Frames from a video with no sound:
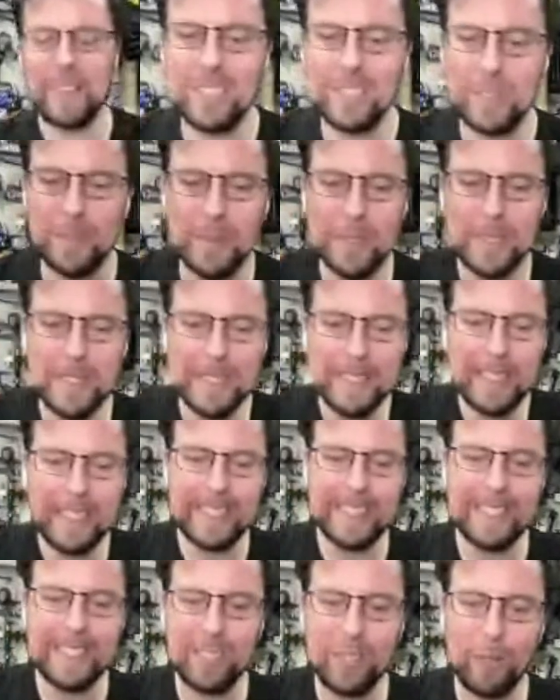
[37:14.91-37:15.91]
It is
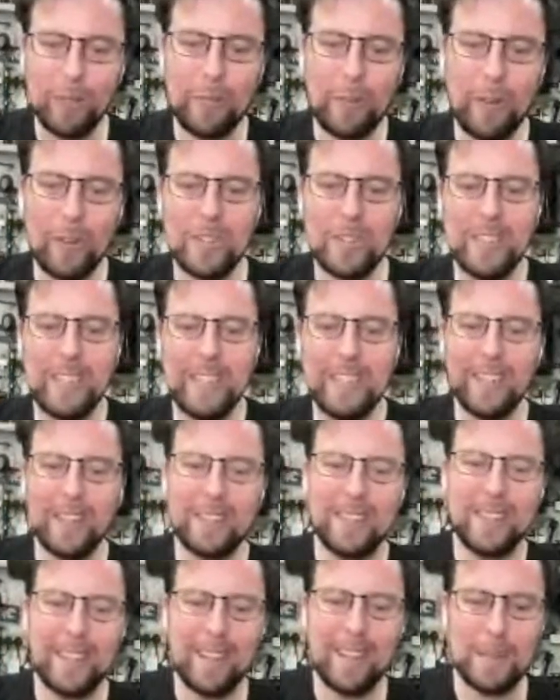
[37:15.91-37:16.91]
unfortunately
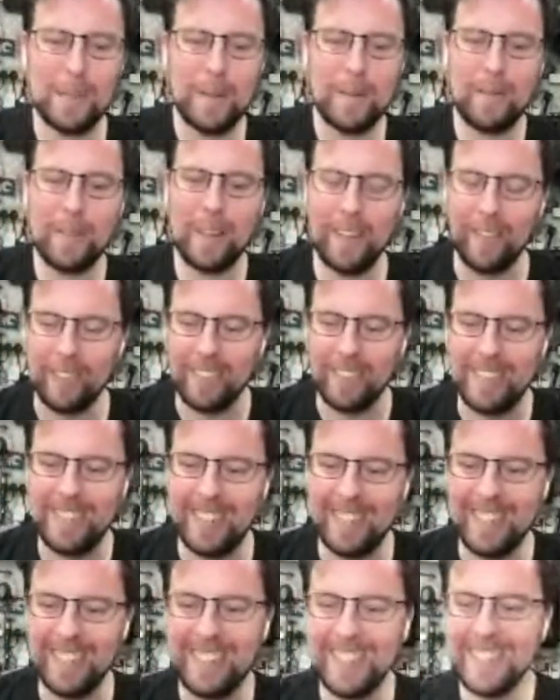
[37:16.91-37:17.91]
not there to be found.